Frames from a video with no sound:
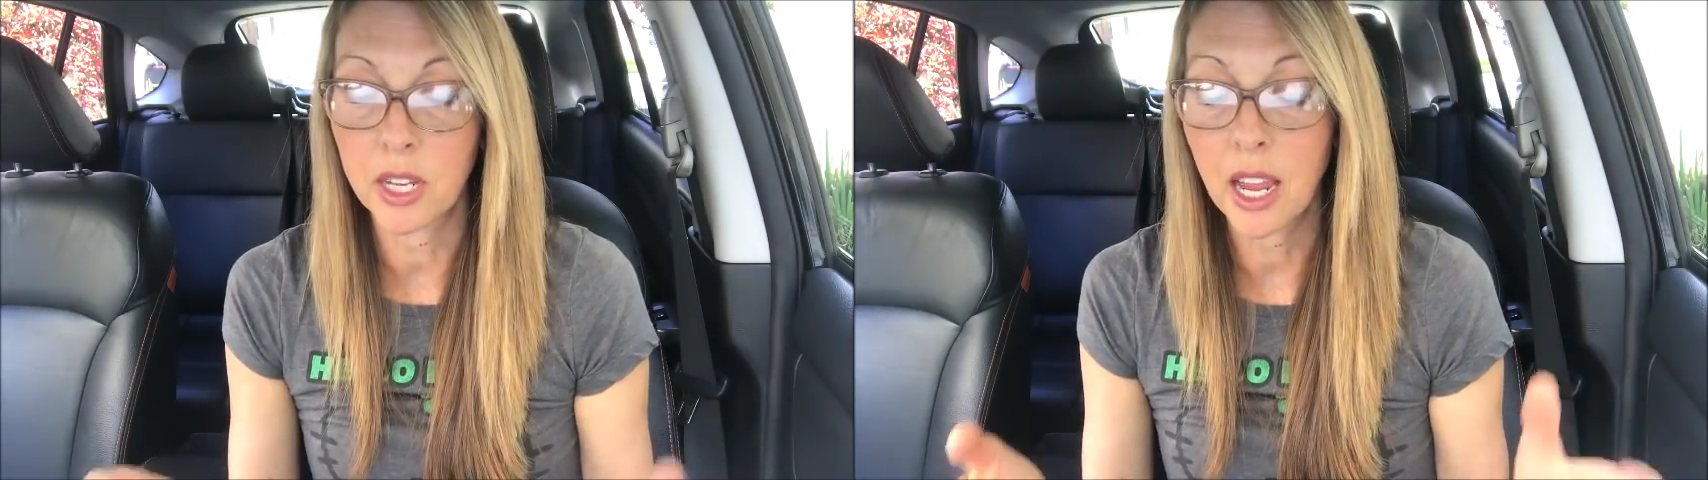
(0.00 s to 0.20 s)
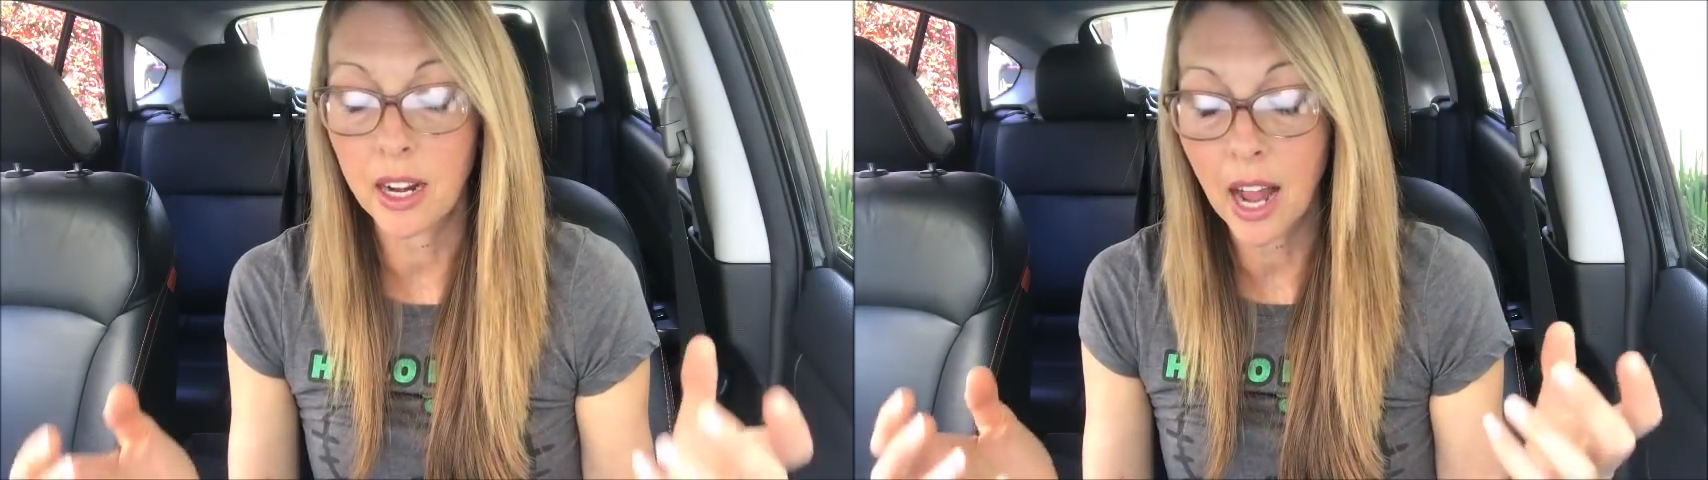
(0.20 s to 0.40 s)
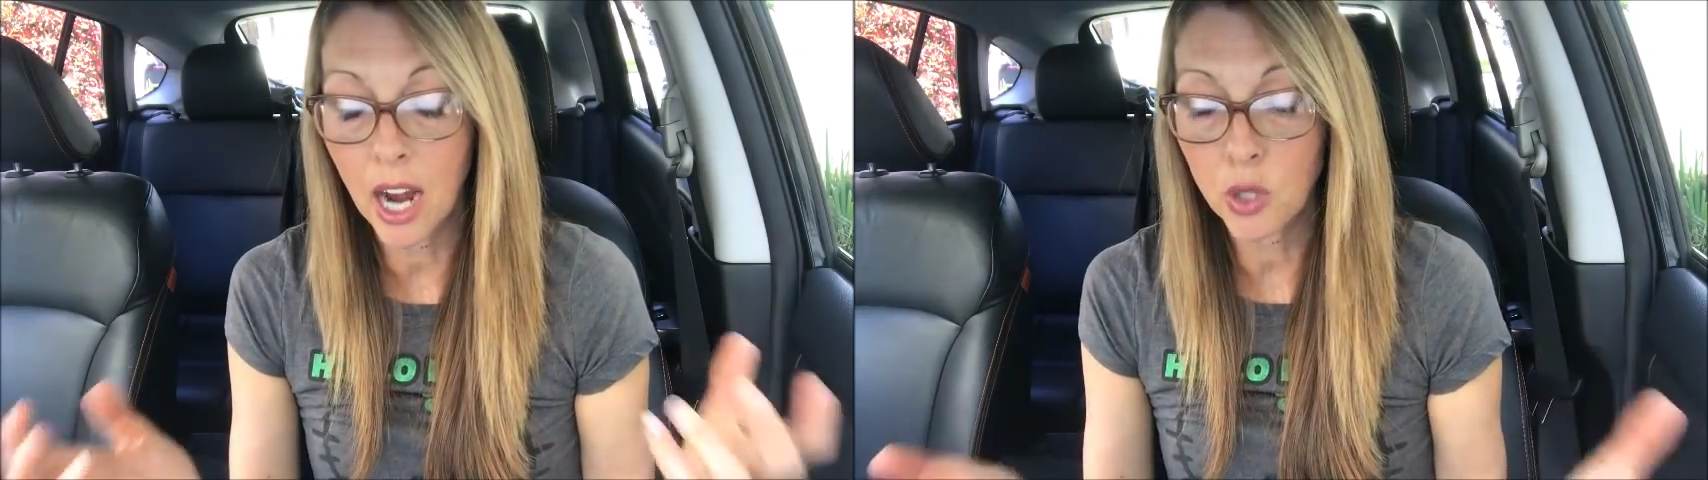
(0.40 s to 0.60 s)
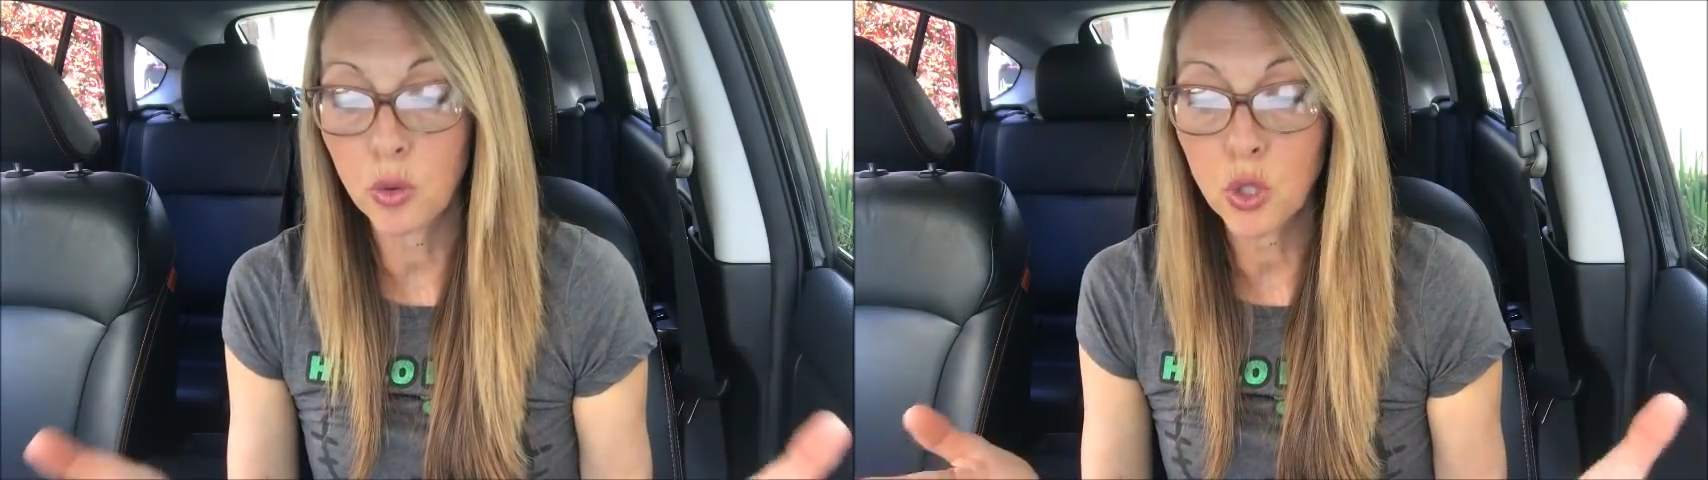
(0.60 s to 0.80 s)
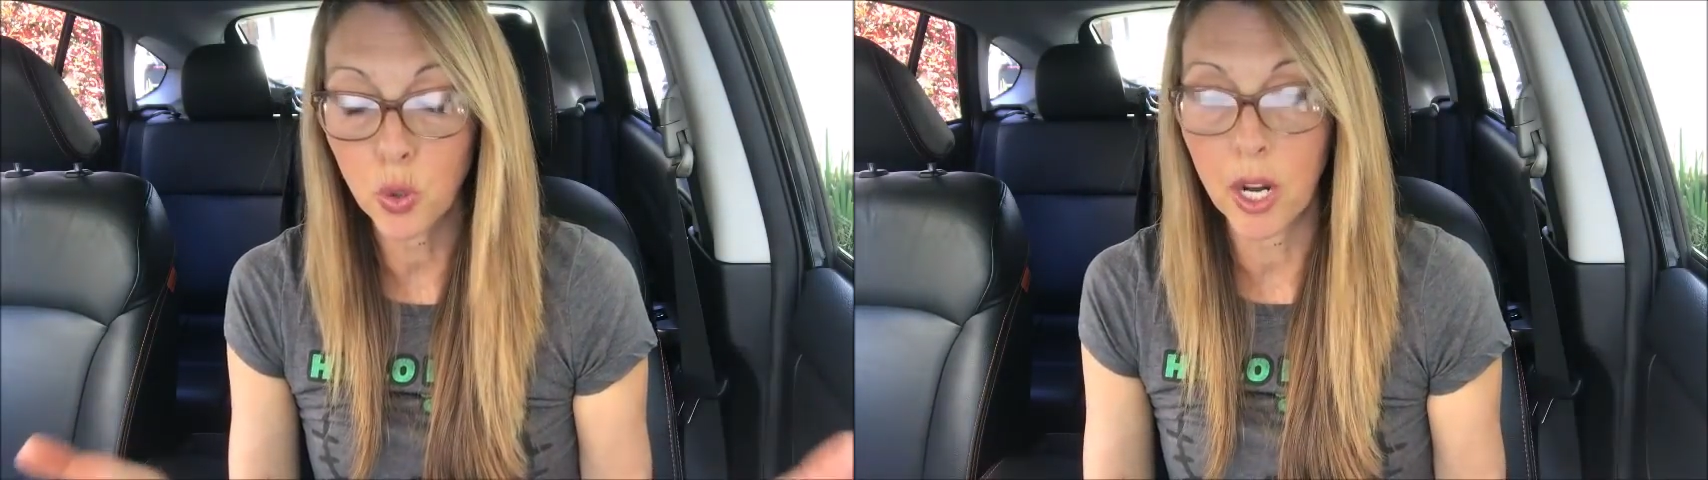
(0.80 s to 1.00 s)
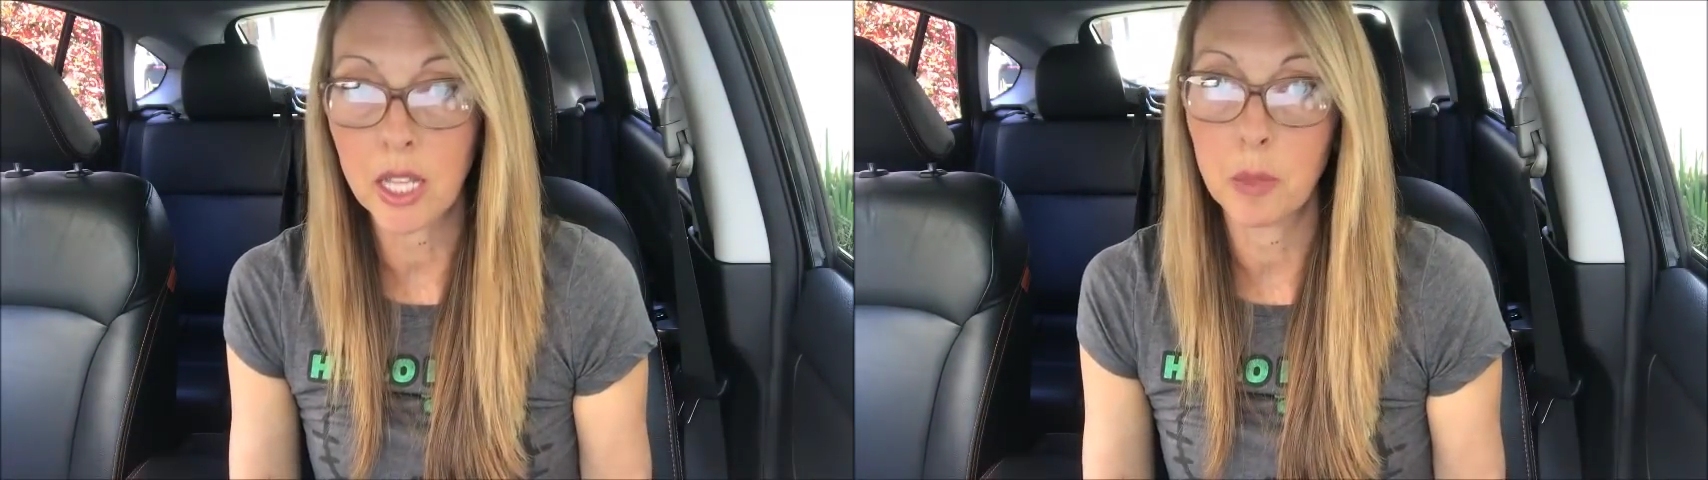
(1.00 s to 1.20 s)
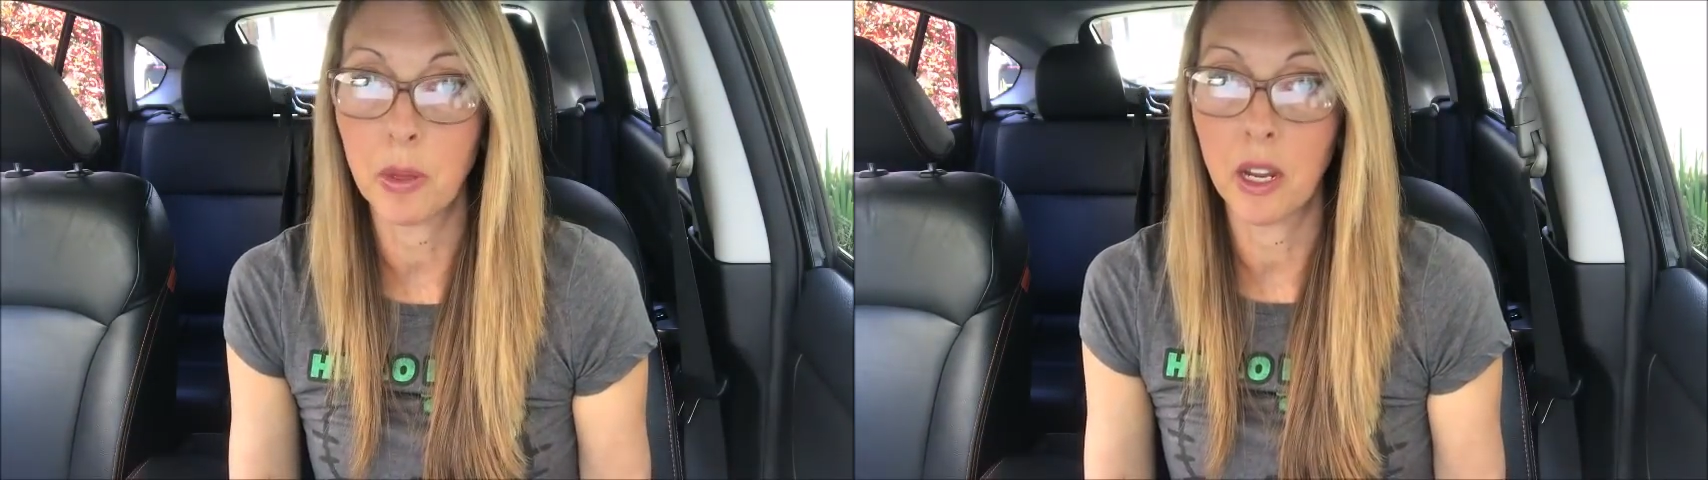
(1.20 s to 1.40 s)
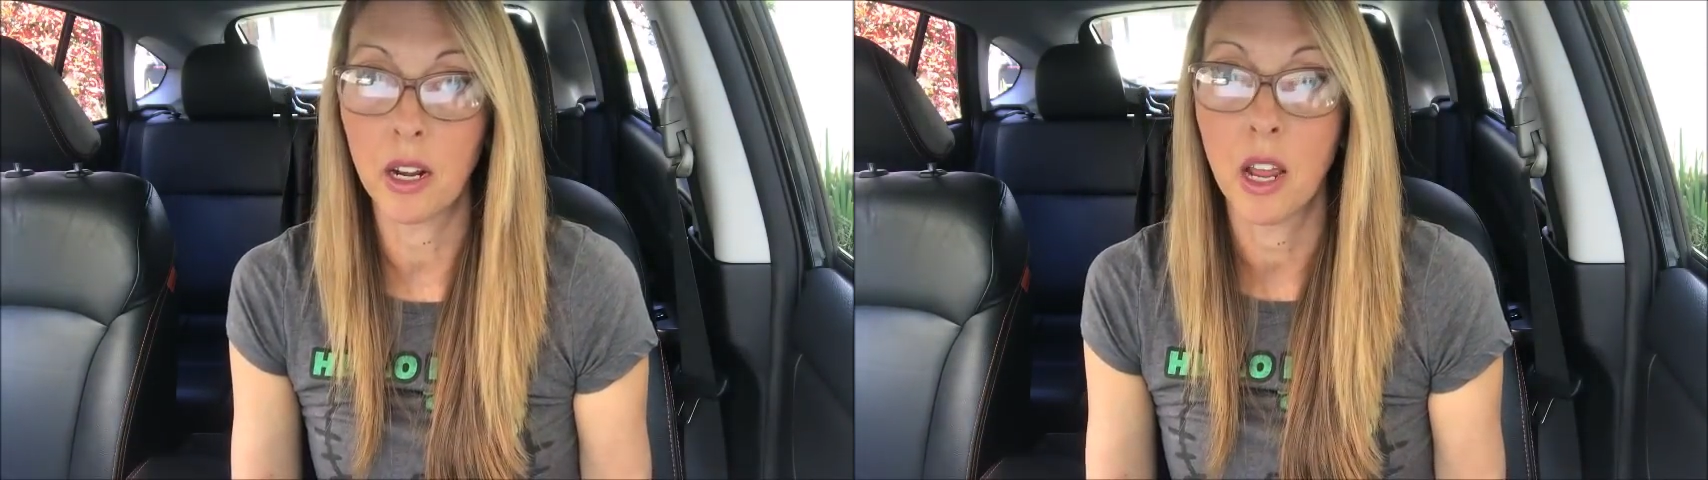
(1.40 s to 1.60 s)
He had an actual
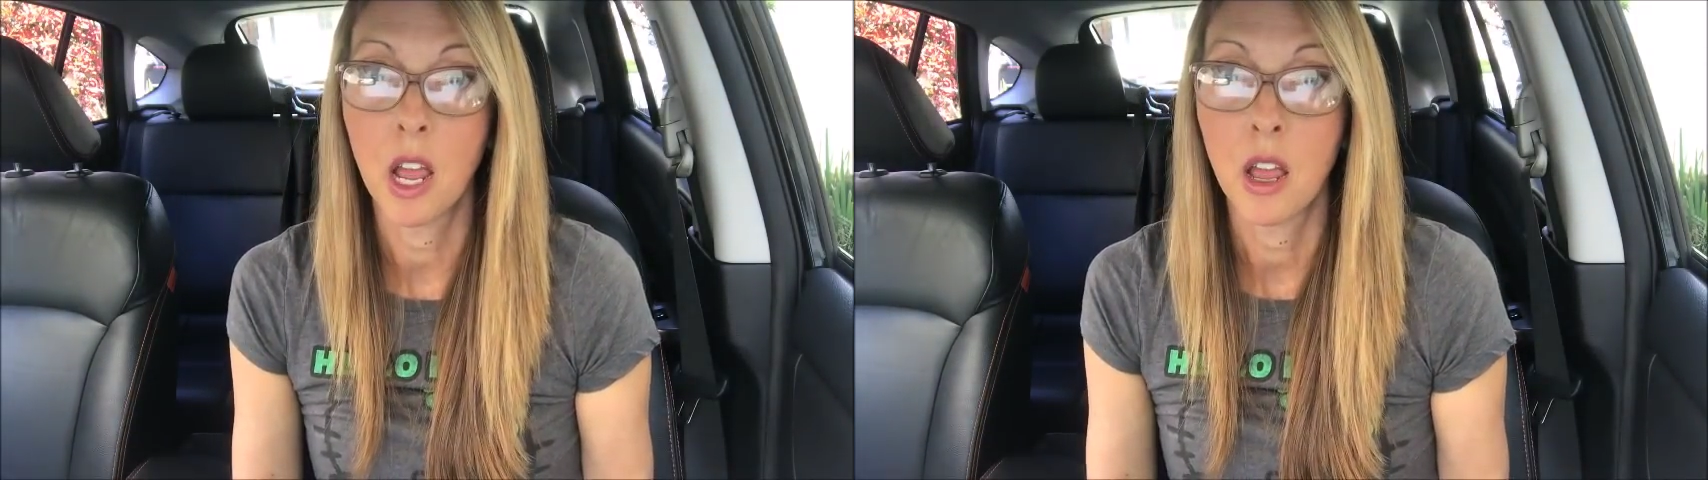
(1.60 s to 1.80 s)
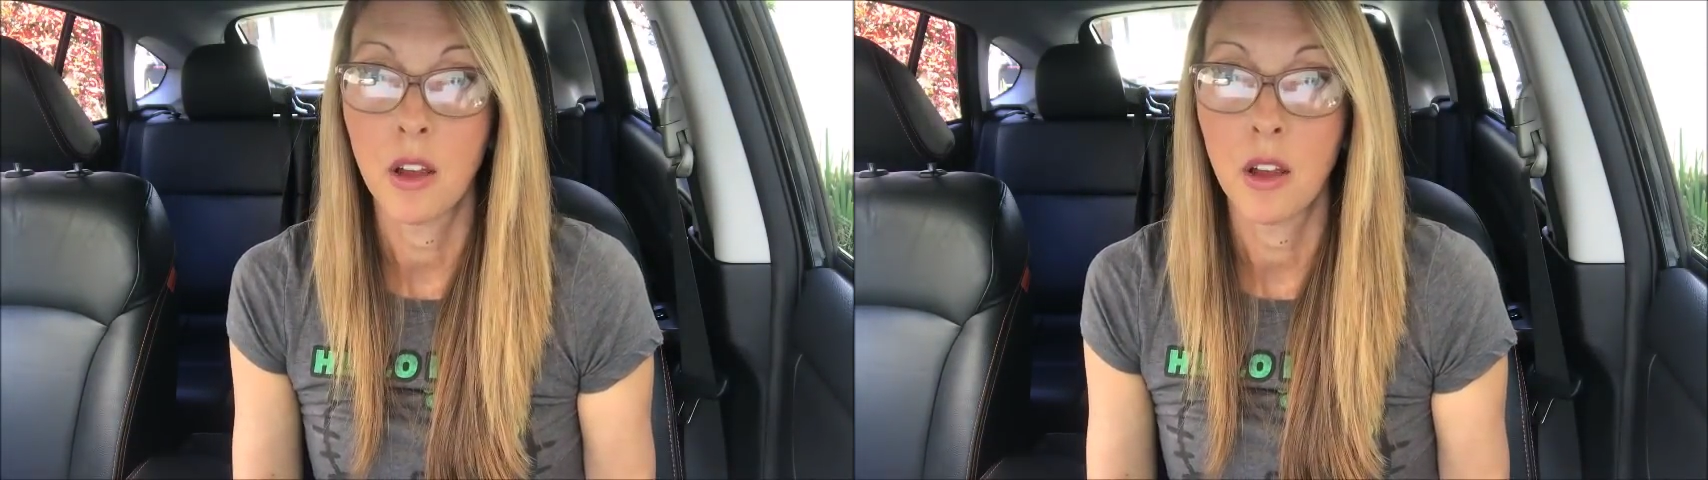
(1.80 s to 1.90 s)
transplant